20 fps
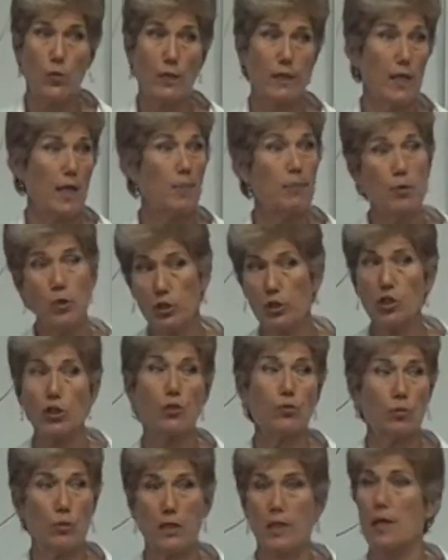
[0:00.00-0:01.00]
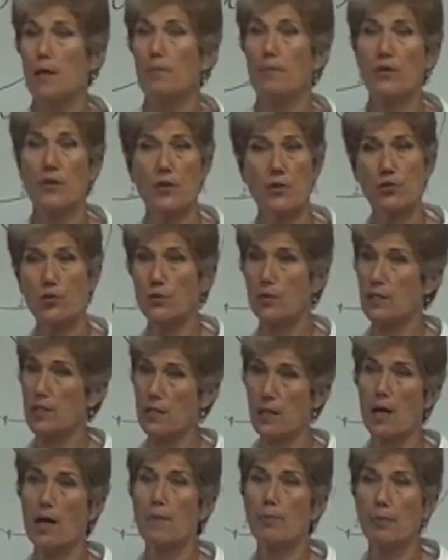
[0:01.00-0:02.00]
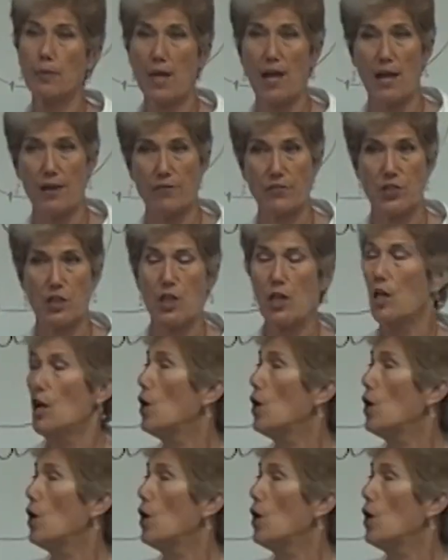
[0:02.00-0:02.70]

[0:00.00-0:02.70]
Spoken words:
would they put the 3 up there to the top left?